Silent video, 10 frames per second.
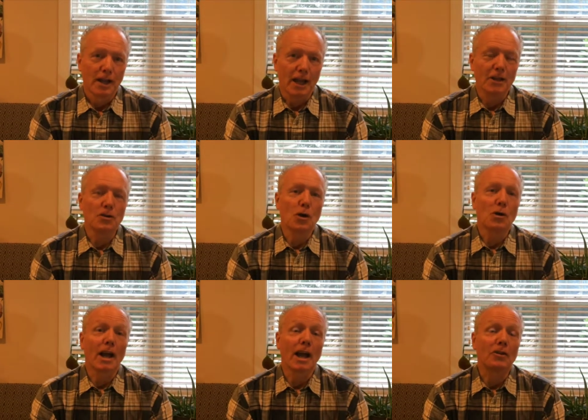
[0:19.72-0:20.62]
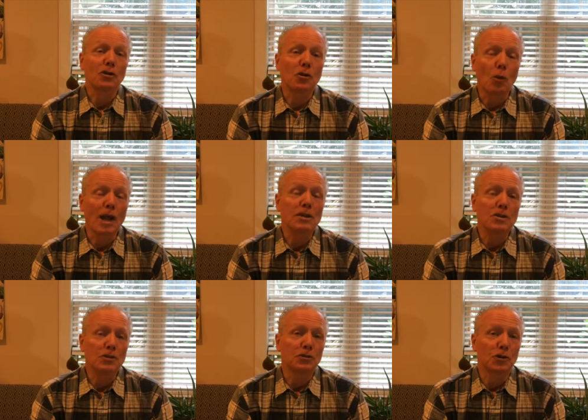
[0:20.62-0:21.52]
And yoga has a great
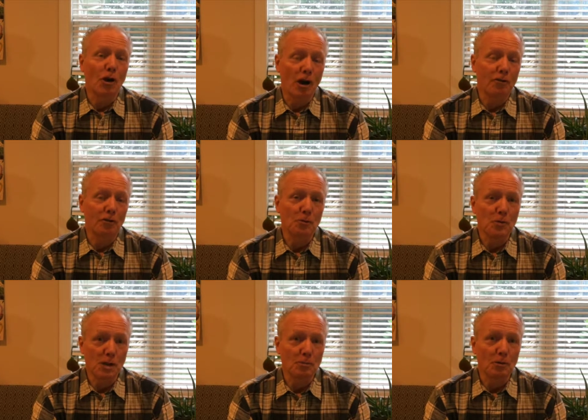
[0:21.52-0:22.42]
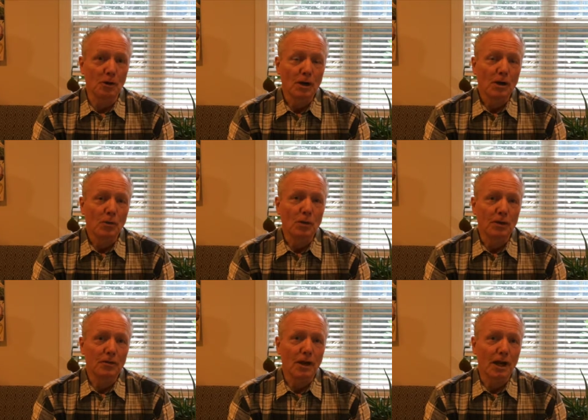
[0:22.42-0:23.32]
deal to offer people
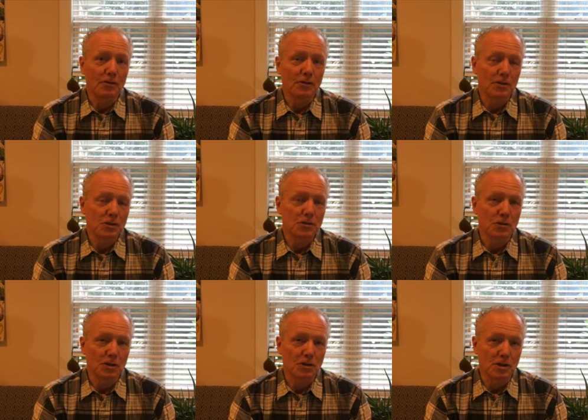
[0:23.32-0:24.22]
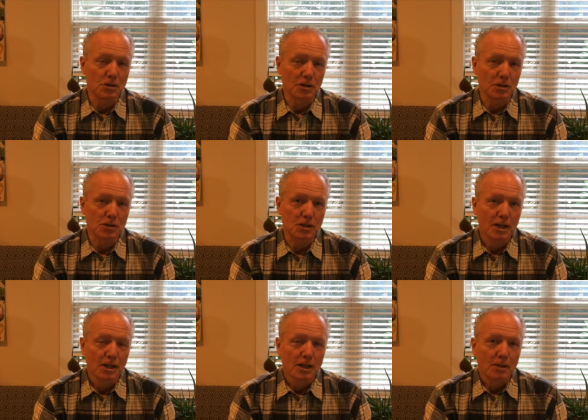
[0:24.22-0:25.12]
with either of these two conditions,
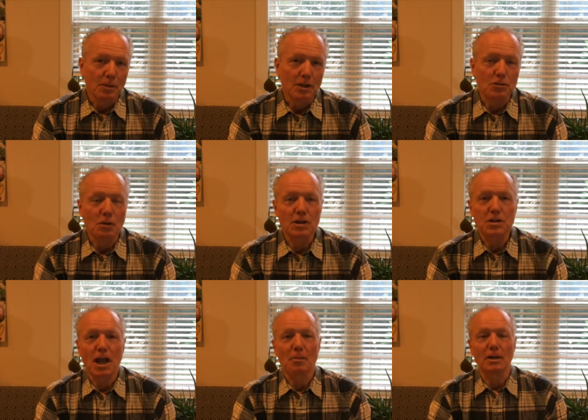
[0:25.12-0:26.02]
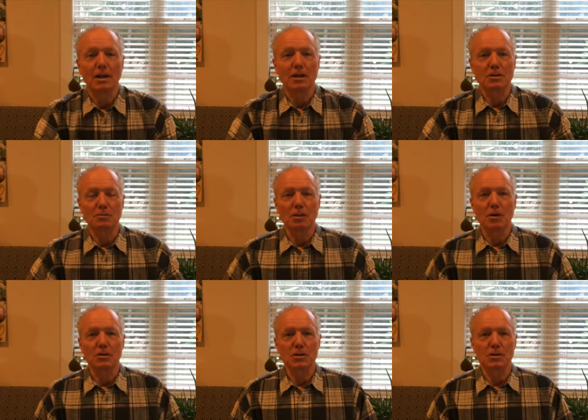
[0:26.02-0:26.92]
because what is happening as the
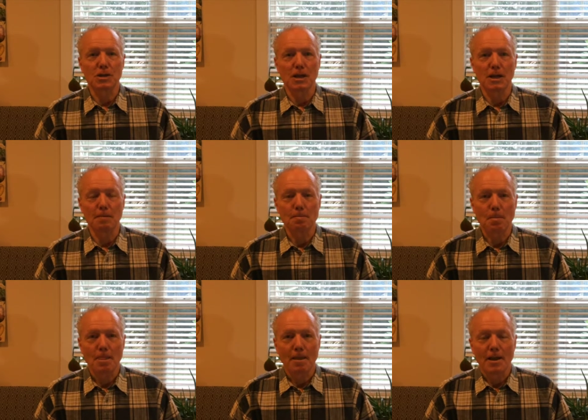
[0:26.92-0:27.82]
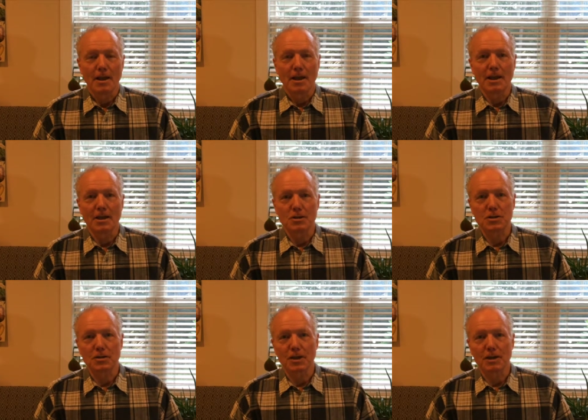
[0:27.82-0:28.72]
bones thin
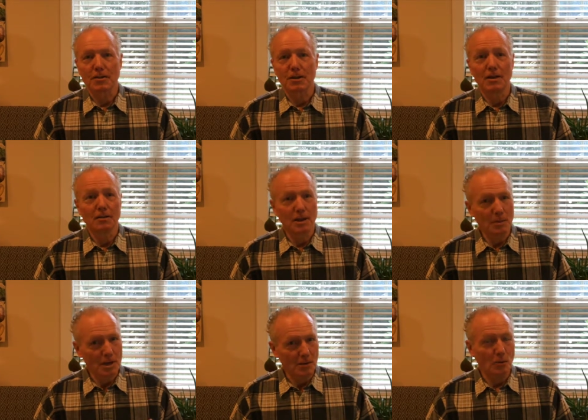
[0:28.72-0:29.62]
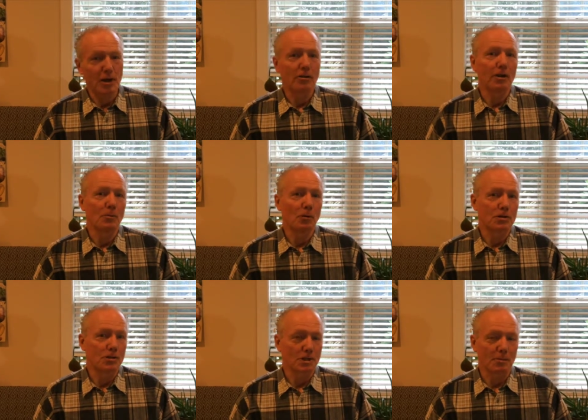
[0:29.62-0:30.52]
is that then they become weaker and more
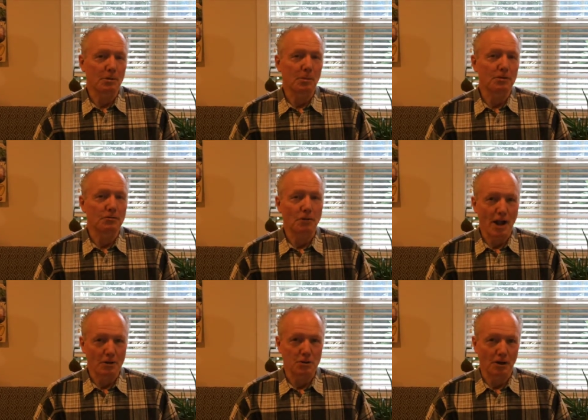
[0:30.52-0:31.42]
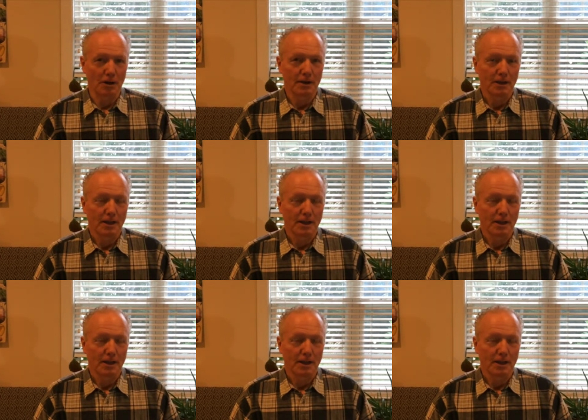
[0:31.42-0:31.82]
susceptible to fracture.